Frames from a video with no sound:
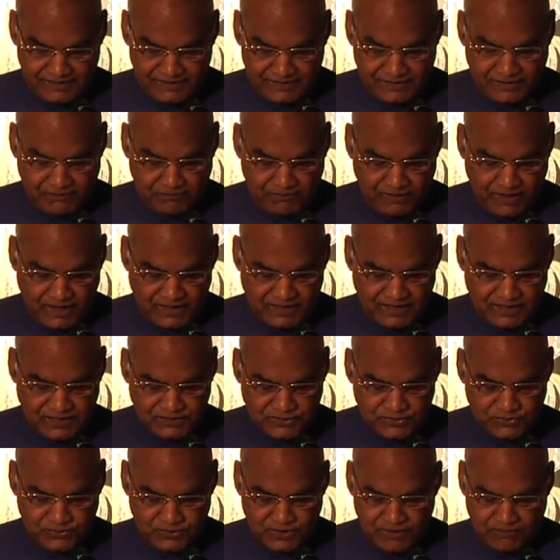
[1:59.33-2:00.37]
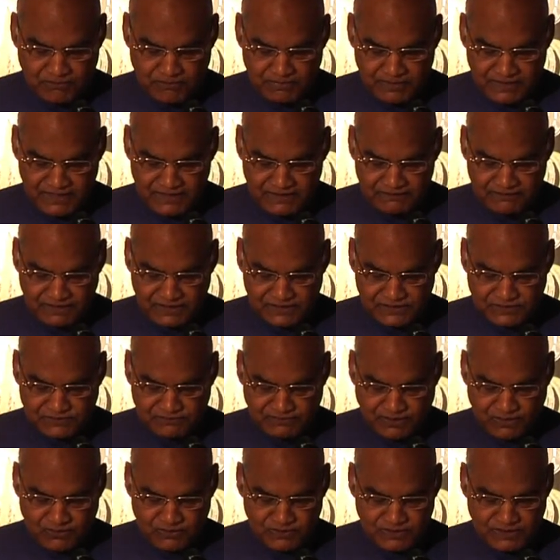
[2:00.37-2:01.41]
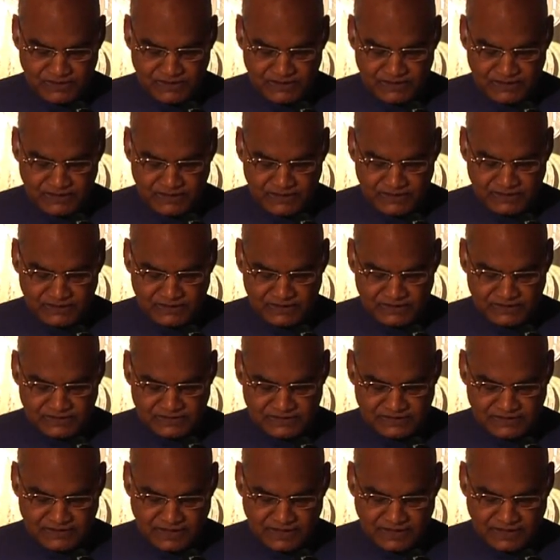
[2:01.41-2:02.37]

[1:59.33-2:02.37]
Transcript: The Bata Shoe Company was founded in this